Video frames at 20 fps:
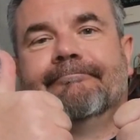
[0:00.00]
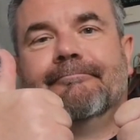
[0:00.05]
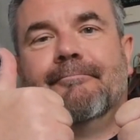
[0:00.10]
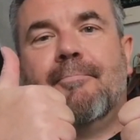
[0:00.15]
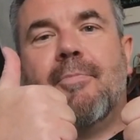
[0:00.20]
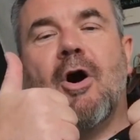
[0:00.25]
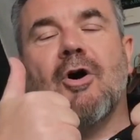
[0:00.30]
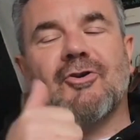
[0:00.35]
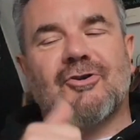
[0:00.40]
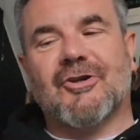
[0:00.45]

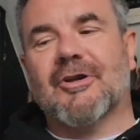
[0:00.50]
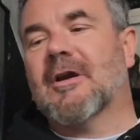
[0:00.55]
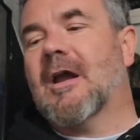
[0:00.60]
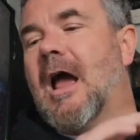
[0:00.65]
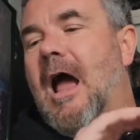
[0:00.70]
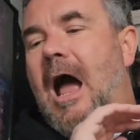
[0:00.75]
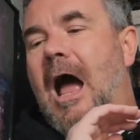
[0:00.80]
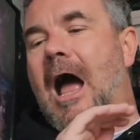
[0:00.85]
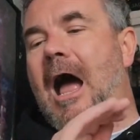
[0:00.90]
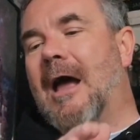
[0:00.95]
boss.
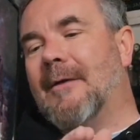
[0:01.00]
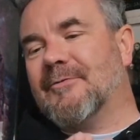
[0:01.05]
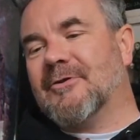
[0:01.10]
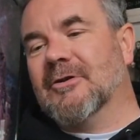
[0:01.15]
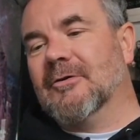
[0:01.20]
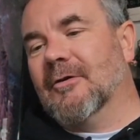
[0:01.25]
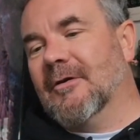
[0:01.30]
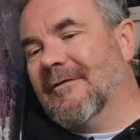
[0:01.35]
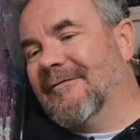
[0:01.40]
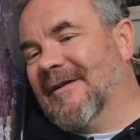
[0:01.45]

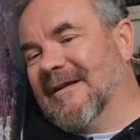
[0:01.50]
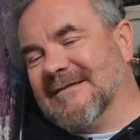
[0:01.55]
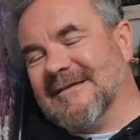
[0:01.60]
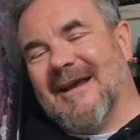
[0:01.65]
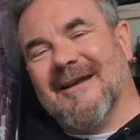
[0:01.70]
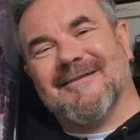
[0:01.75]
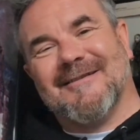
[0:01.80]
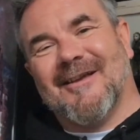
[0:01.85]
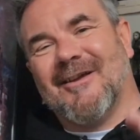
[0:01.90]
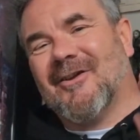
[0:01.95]
Absolutely
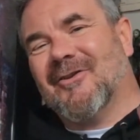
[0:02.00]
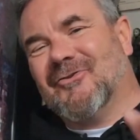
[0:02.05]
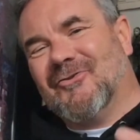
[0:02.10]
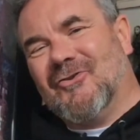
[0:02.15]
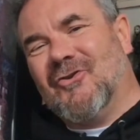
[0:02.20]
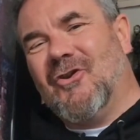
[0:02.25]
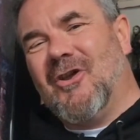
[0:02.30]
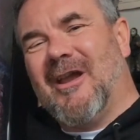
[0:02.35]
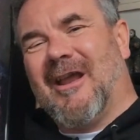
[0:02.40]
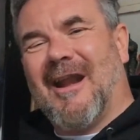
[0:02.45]
fantastic.
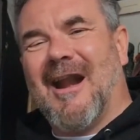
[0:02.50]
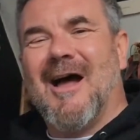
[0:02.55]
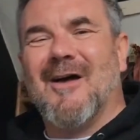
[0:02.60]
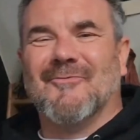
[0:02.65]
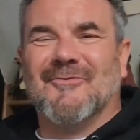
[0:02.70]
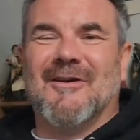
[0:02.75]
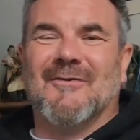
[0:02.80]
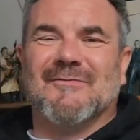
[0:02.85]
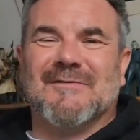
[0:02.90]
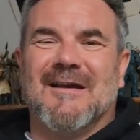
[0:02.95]
Sort your
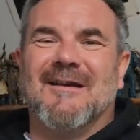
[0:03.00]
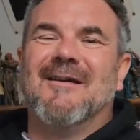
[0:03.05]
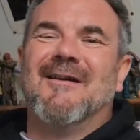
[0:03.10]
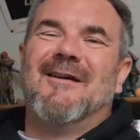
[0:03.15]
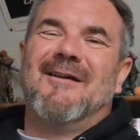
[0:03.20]
crowds out.